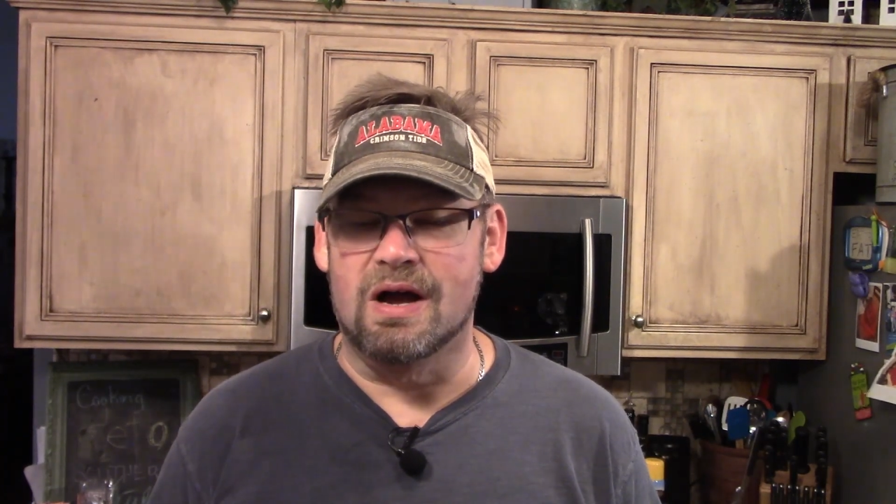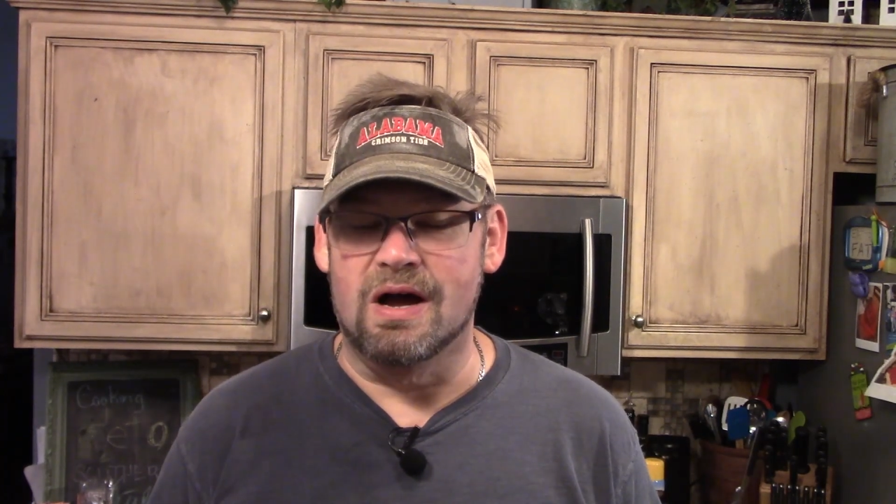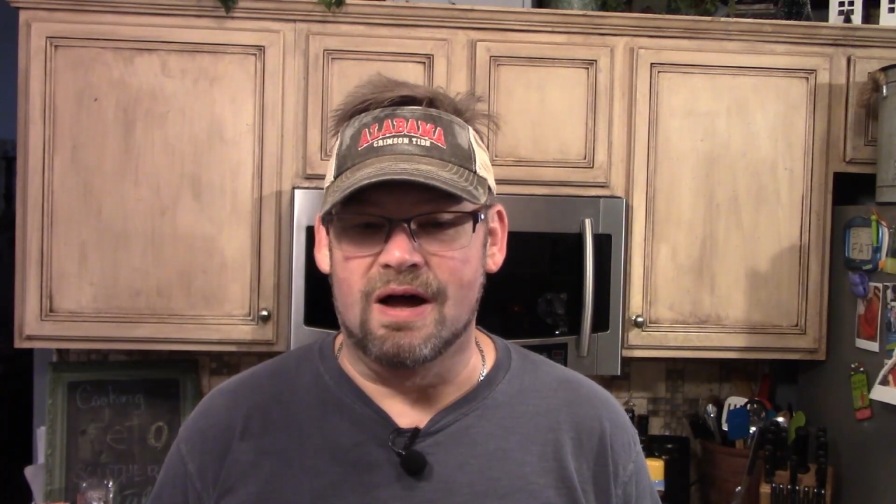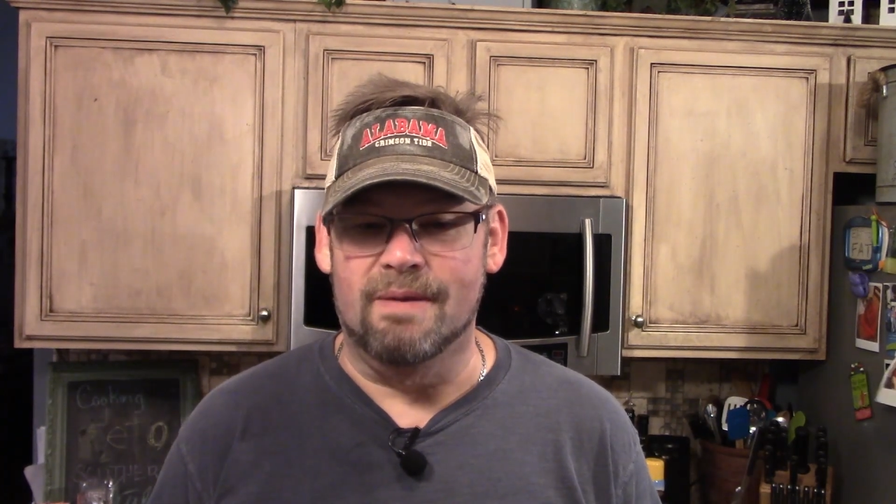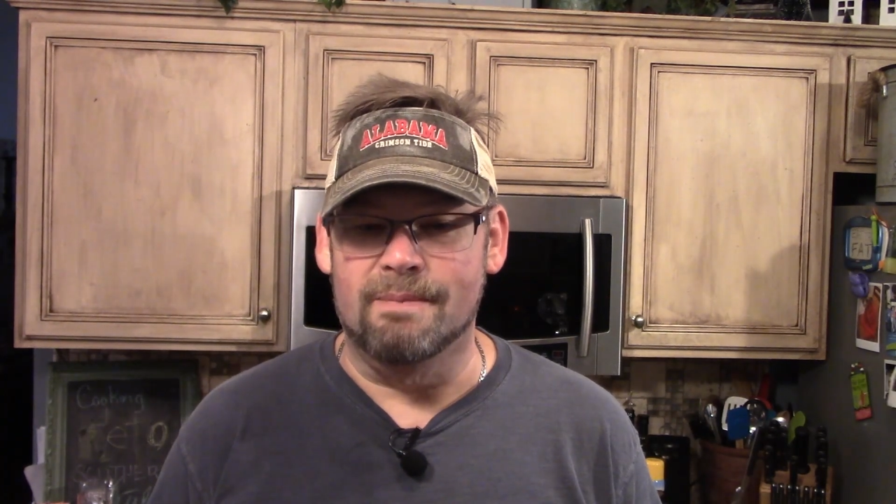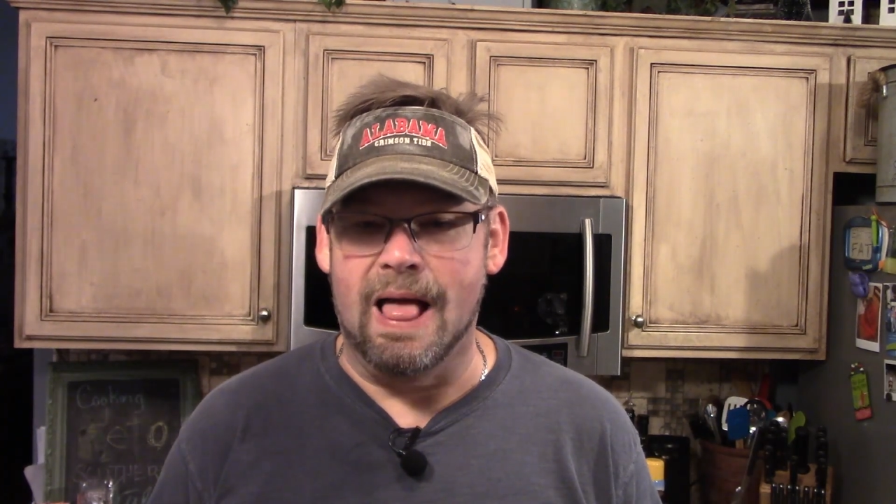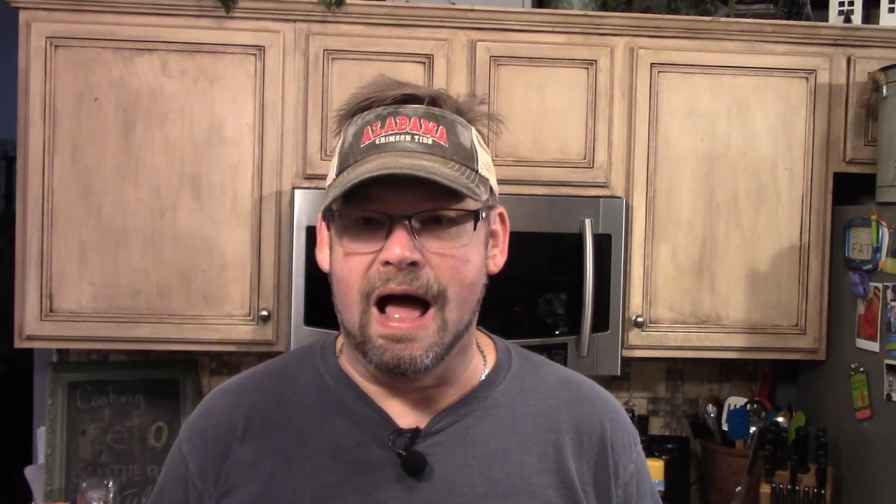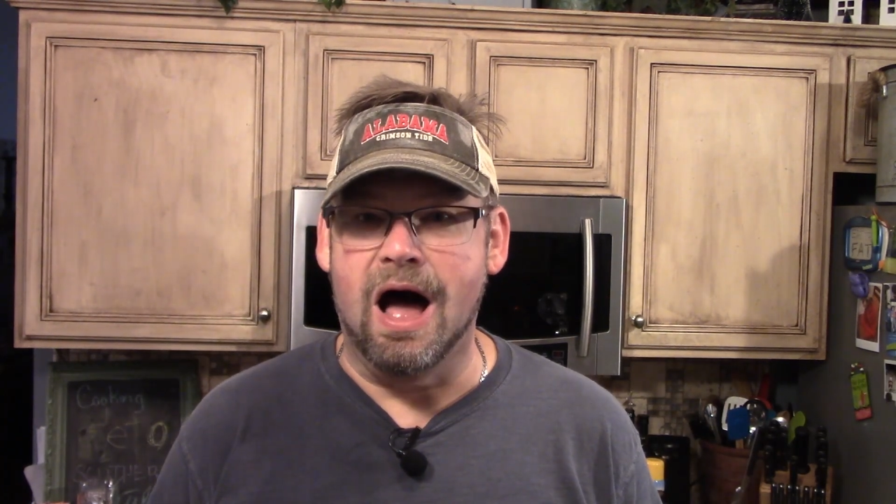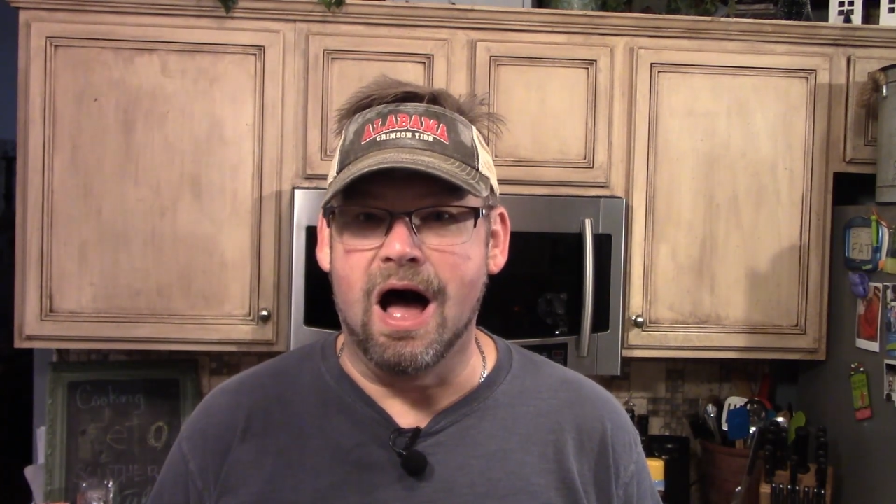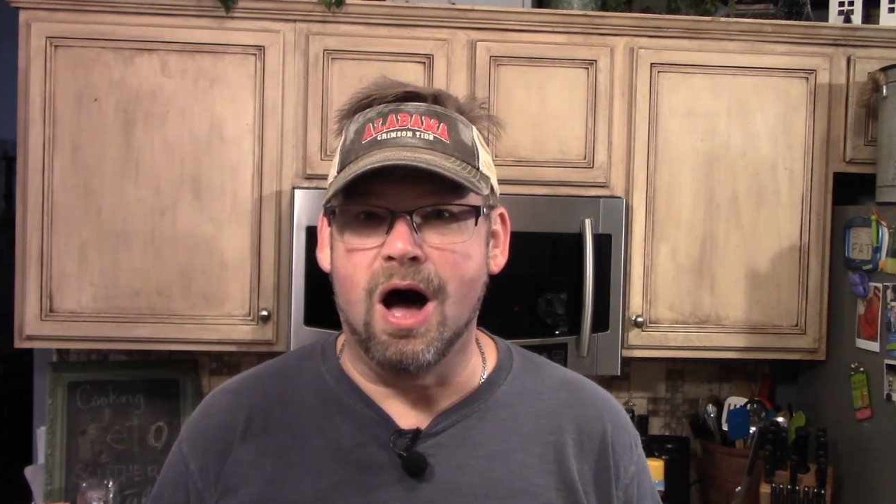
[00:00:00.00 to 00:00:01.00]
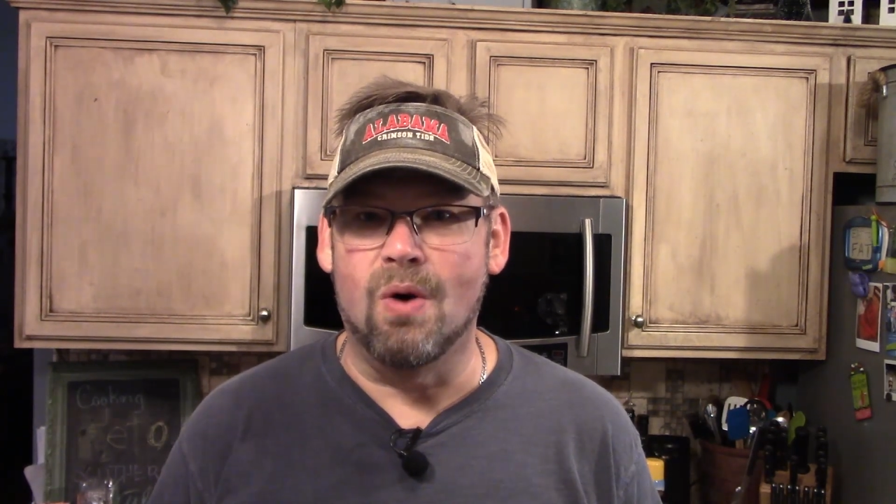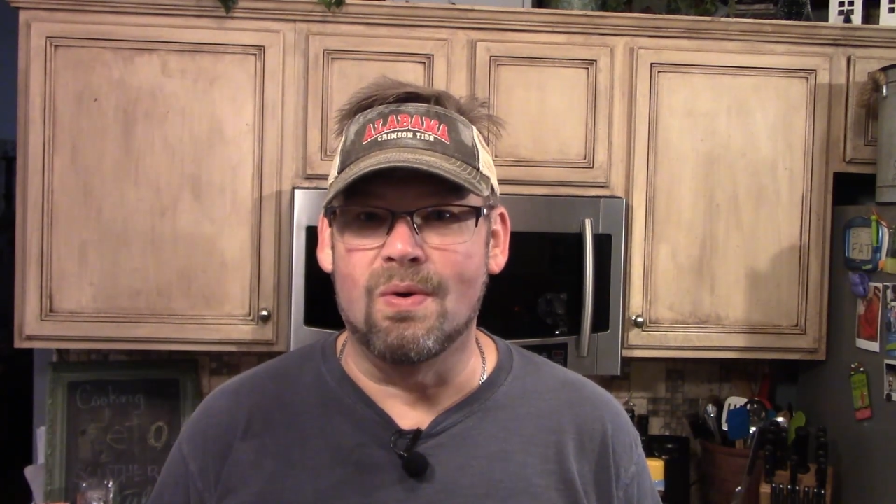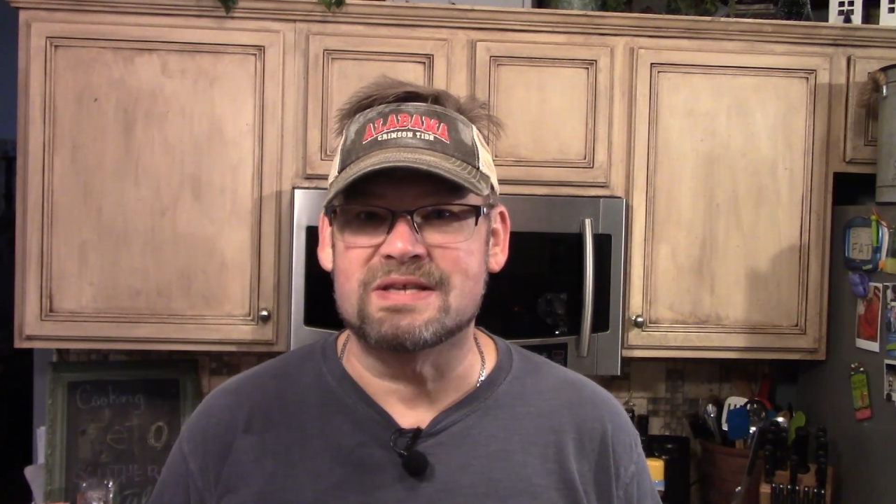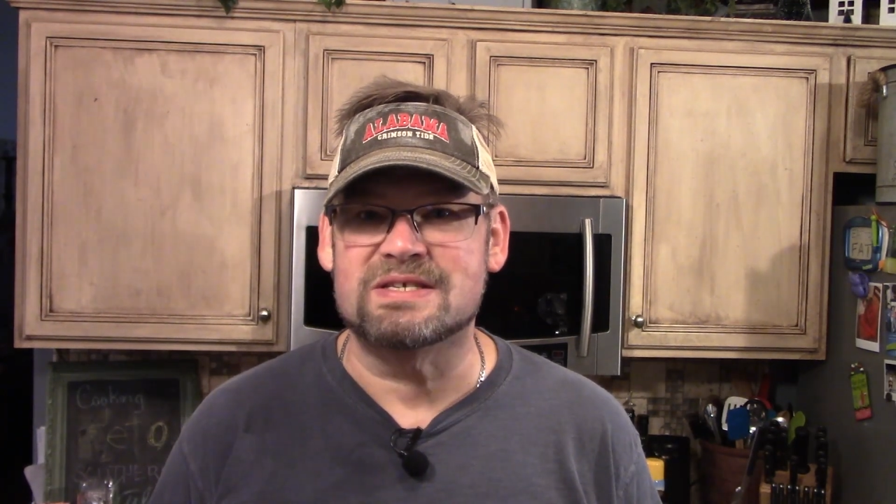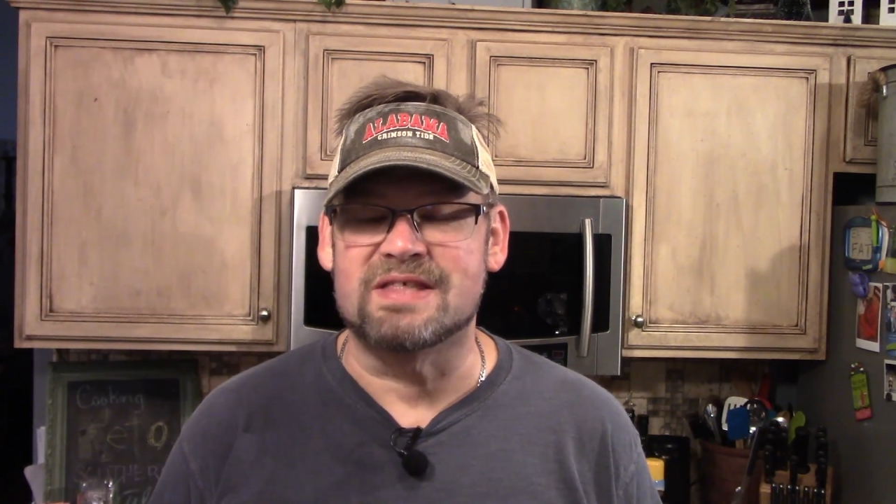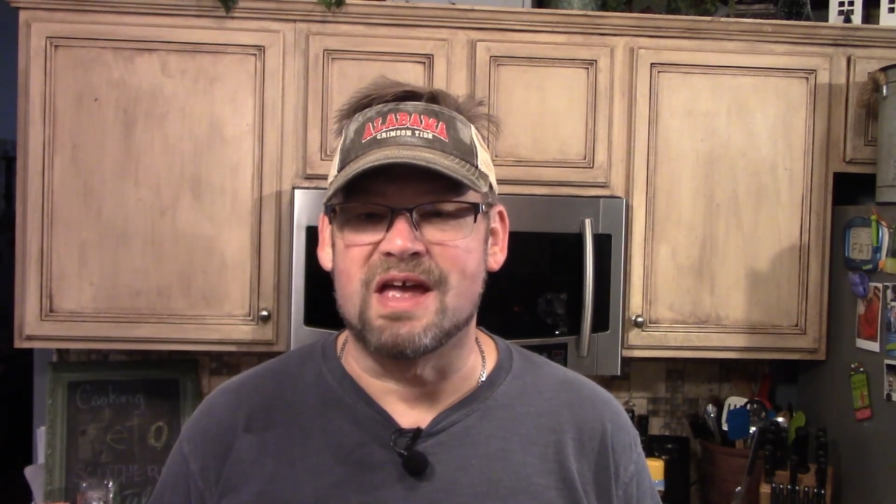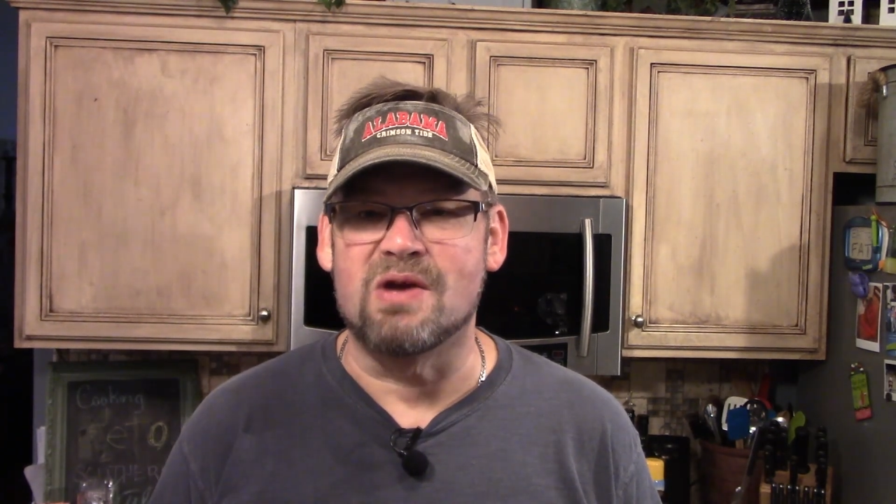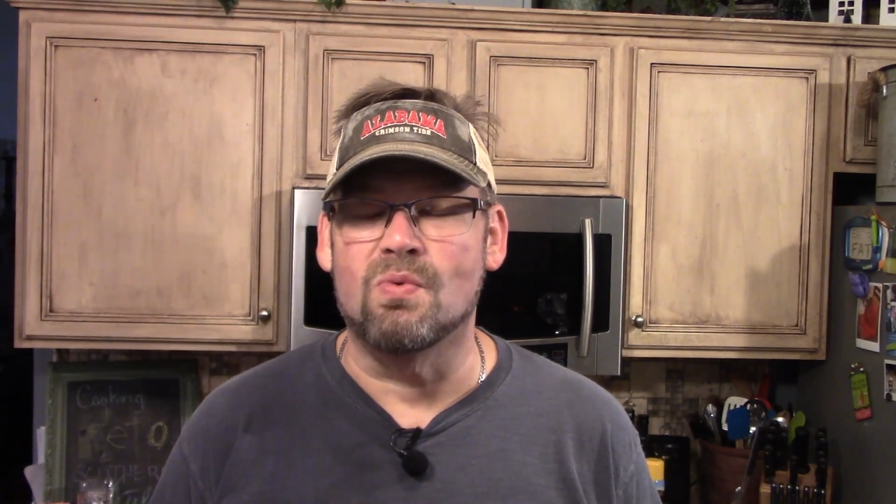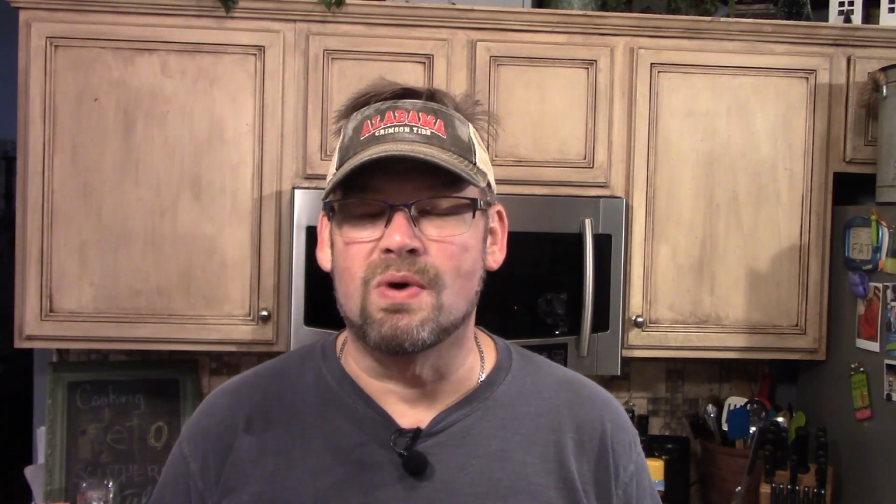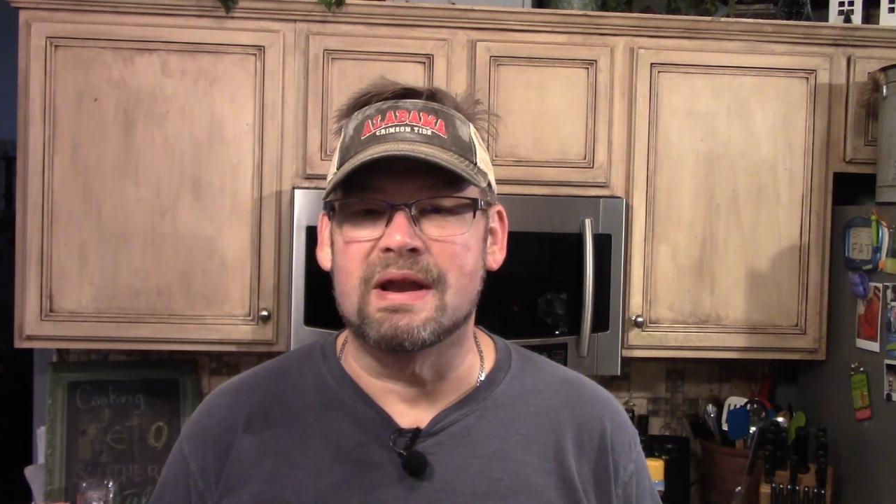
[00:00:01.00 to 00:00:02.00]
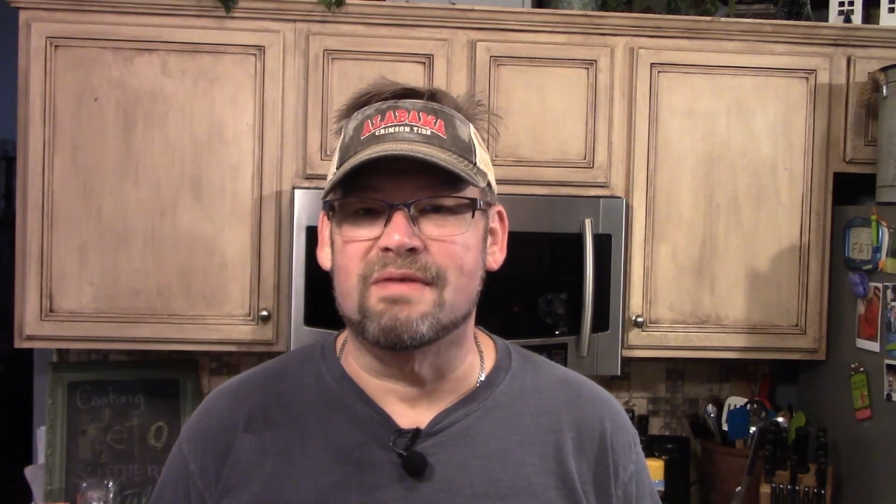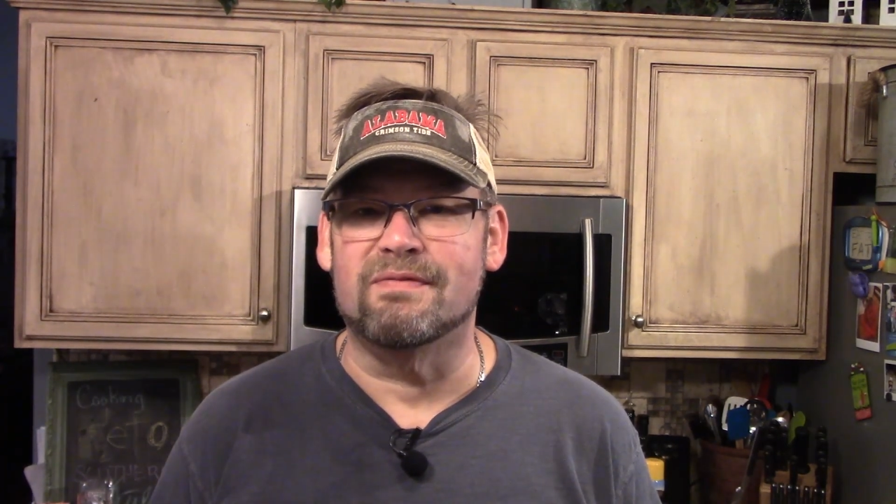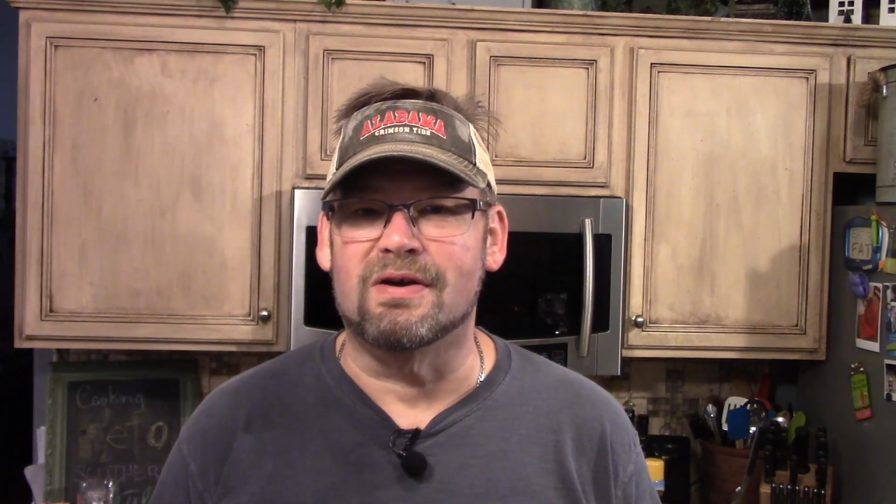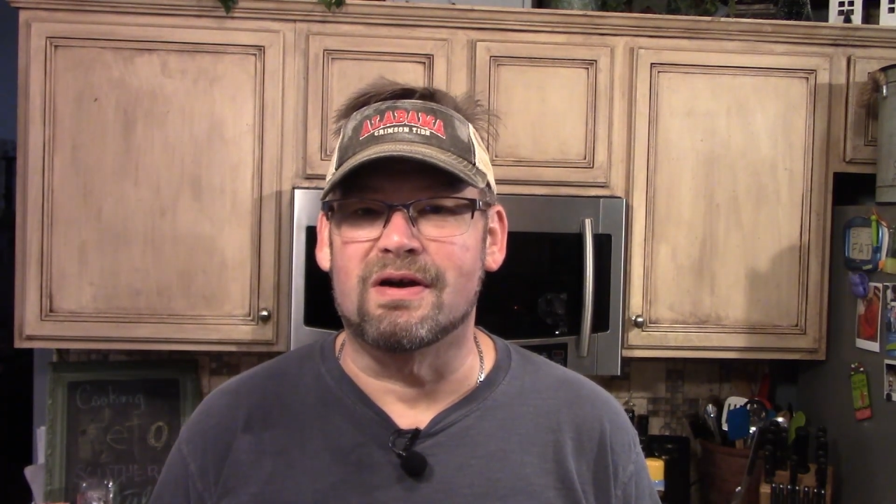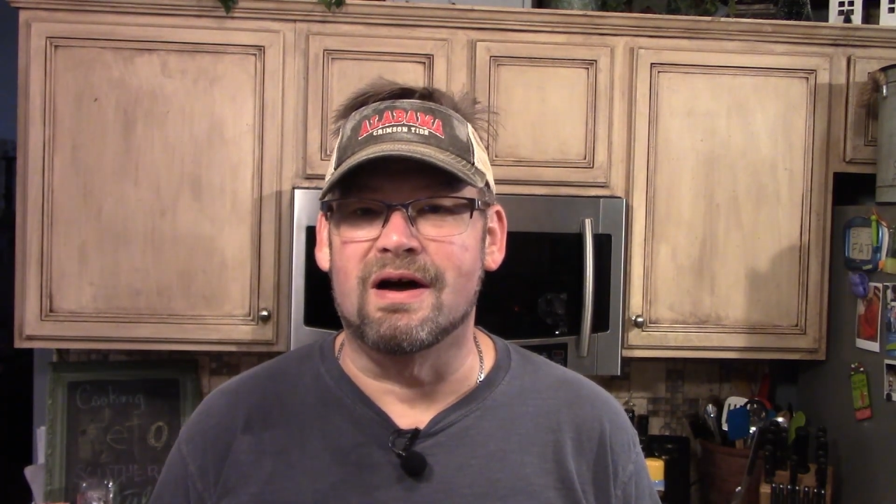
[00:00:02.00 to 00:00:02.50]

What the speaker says: I always think whenever